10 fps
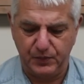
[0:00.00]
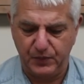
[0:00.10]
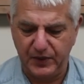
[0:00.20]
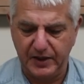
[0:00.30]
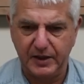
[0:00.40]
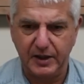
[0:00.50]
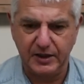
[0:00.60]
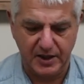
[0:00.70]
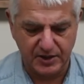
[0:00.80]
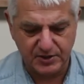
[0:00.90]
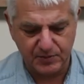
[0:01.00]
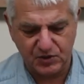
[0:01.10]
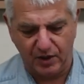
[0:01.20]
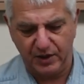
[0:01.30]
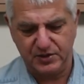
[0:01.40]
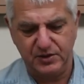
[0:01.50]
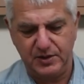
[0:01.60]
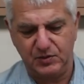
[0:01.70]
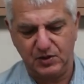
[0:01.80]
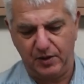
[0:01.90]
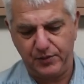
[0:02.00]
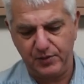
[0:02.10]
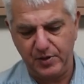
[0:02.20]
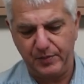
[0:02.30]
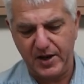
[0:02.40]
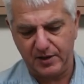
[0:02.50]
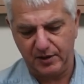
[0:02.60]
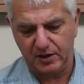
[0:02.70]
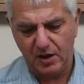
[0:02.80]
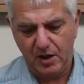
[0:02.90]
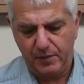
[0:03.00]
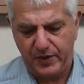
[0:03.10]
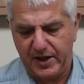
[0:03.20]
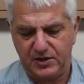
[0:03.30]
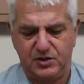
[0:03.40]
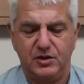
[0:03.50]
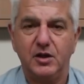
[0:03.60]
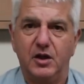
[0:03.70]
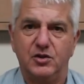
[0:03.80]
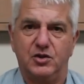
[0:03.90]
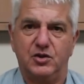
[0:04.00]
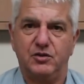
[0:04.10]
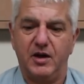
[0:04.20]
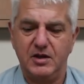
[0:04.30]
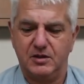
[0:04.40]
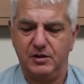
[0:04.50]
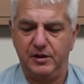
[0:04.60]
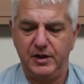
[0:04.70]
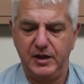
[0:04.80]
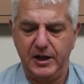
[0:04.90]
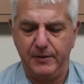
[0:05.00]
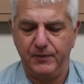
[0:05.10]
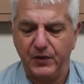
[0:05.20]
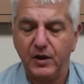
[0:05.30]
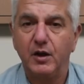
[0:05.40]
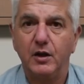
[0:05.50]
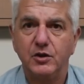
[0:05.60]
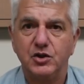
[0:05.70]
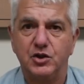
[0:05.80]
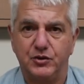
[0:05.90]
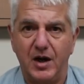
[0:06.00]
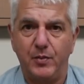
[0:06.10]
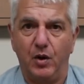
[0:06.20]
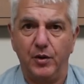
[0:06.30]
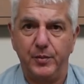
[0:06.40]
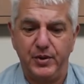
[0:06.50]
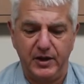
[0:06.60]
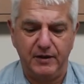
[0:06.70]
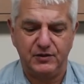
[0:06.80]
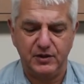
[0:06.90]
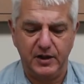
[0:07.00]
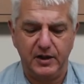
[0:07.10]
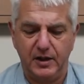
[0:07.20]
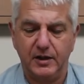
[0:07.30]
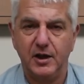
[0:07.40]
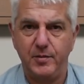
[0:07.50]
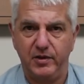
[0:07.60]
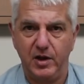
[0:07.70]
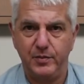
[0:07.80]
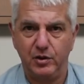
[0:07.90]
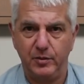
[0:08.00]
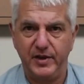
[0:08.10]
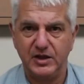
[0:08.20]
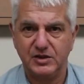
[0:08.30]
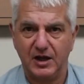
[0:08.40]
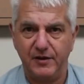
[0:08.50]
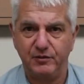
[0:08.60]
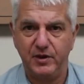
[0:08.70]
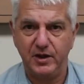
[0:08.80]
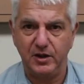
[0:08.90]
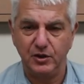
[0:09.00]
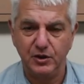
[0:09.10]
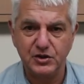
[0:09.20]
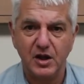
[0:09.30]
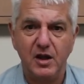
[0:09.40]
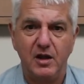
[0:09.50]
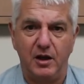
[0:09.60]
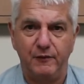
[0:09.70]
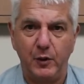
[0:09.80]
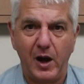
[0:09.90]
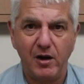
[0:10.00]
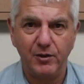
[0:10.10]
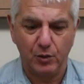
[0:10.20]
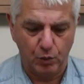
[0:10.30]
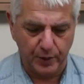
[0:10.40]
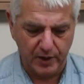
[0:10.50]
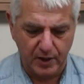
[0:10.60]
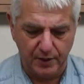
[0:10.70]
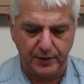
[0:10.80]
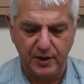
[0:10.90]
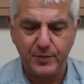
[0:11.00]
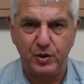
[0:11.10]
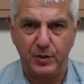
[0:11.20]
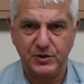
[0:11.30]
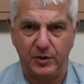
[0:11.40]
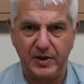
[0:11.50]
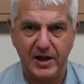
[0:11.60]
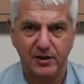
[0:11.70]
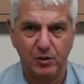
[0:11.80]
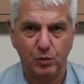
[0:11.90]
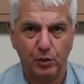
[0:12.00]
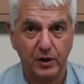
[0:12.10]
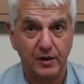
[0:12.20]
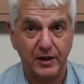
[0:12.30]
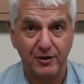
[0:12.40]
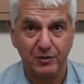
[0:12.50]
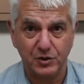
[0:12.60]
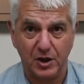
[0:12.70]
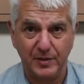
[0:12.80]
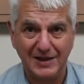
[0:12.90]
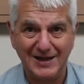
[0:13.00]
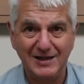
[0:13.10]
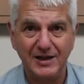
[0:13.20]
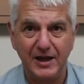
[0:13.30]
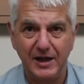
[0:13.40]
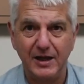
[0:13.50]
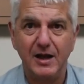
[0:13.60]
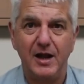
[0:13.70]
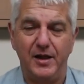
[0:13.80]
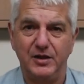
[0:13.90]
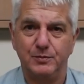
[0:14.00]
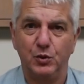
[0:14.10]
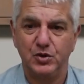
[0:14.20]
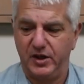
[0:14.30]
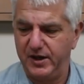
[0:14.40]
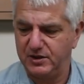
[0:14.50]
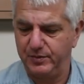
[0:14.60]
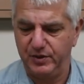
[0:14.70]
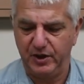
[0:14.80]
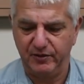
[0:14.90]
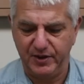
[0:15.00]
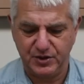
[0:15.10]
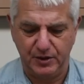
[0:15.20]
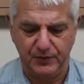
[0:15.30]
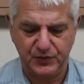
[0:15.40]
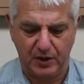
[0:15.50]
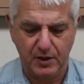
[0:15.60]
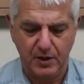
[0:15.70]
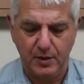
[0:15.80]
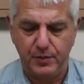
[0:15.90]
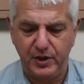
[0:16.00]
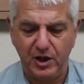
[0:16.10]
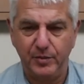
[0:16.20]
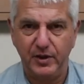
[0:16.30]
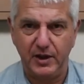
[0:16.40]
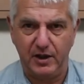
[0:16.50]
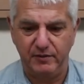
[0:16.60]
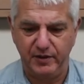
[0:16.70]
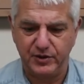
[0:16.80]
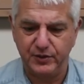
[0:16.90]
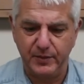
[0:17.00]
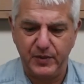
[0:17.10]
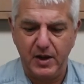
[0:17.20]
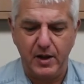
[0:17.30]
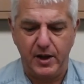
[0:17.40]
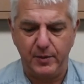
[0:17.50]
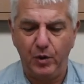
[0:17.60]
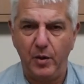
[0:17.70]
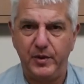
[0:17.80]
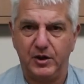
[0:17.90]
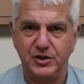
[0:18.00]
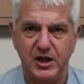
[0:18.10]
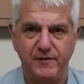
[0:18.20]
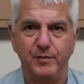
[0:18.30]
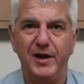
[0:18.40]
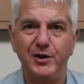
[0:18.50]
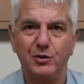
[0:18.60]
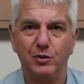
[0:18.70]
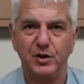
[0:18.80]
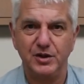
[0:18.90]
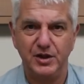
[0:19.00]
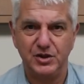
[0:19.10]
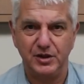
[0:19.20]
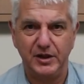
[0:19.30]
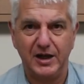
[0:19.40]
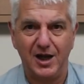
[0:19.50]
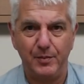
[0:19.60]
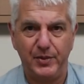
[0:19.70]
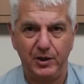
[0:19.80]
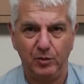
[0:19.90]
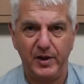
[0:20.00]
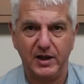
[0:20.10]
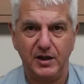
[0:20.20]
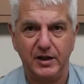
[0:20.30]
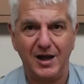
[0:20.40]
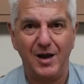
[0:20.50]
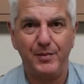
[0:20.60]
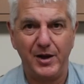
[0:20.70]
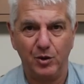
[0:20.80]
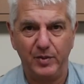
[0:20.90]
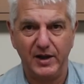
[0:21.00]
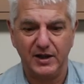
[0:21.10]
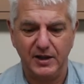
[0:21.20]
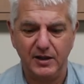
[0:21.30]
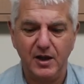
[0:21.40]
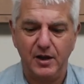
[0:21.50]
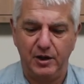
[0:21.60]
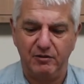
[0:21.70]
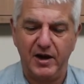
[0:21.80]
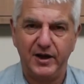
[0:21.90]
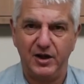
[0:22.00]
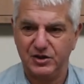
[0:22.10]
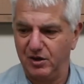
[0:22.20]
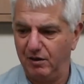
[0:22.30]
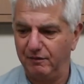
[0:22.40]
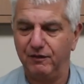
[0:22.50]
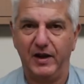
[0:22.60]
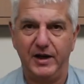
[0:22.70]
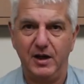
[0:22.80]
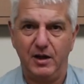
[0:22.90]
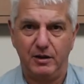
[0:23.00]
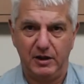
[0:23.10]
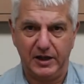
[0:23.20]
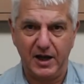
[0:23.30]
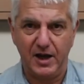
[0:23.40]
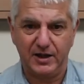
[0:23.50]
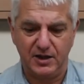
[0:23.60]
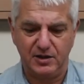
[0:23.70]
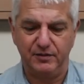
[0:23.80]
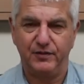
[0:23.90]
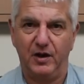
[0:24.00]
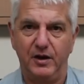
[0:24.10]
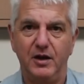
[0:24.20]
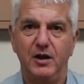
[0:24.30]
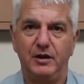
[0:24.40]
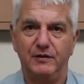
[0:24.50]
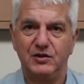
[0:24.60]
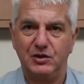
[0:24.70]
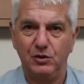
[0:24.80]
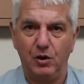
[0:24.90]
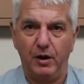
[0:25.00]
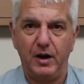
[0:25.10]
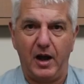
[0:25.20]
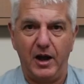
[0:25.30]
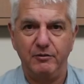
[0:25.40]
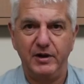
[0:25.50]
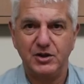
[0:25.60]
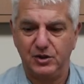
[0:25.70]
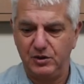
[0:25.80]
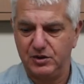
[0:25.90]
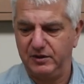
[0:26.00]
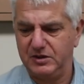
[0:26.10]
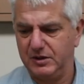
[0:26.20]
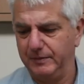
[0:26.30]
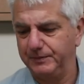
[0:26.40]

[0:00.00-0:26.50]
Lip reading: big zip ties and zip tie through the back of the patch straight to the strap on the PFD and keep your EPIRB there safe, ready to use. And if you are in the water, the EPIRB is going to be out of the water, the aerial is going to be in the air, and there's more chance of being rescued. So PLB every trip, and it might be because you have a medical condition and you can't pedal back in, you can't paddle back in, your radio's gone flat, you can't get to your phone, you've still got a rescue system.